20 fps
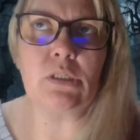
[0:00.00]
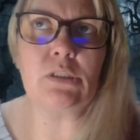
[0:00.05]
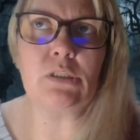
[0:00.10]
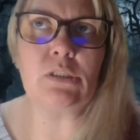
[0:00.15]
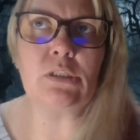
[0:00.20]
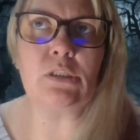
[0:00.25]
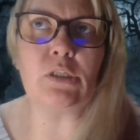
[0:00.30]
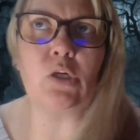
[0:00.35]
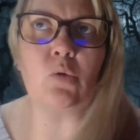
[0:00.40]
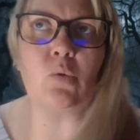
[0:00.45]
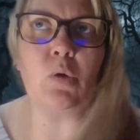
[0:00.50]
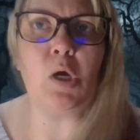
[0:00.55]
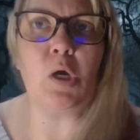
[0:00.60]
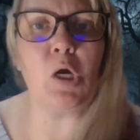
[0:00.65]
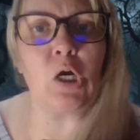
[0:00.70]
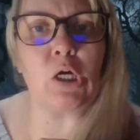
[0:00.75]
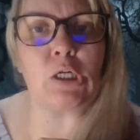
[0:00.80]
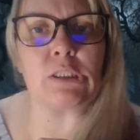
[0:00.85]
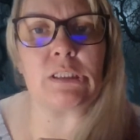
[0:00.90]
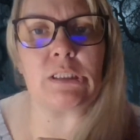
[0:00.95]

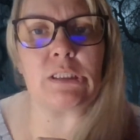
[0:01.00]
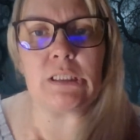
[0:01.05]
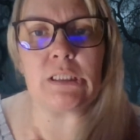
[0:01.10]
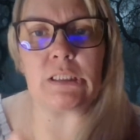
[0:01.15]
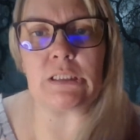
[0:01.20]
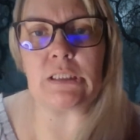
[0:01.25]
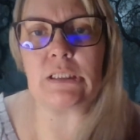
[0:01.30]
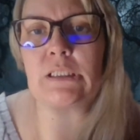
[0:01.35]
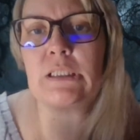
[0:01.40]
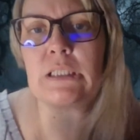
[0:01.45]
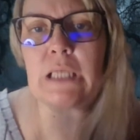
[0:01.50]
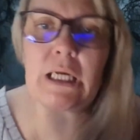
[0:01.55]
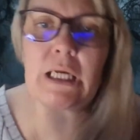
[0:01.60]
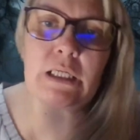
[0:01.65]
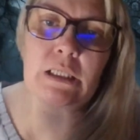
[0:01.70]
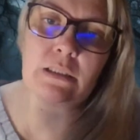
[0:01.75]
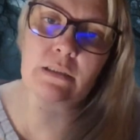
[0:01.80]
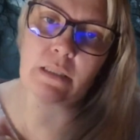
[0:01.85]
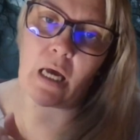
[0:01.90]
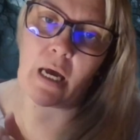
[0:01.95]
haunted insane
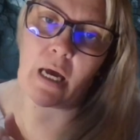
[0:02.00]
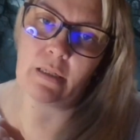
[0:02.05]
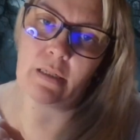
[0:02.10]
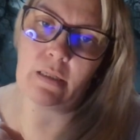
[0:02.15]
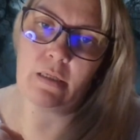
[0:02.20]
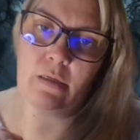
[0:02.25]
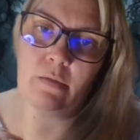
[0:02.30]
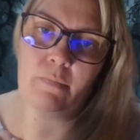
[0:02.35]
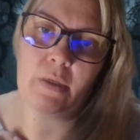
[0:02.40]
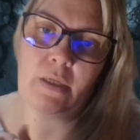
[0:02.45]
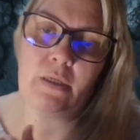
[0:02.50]
asylum,